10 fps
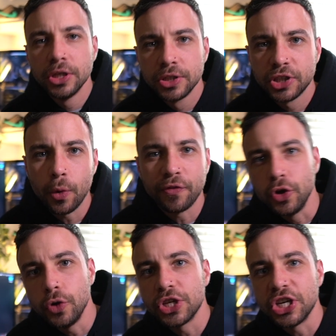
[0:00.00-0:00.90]
So if you're
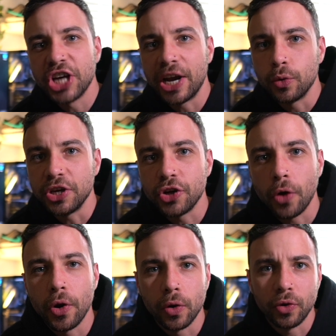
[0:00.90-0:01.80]
new to the channel and you
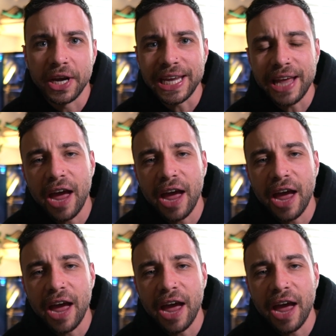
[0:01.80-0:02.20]
don't know already,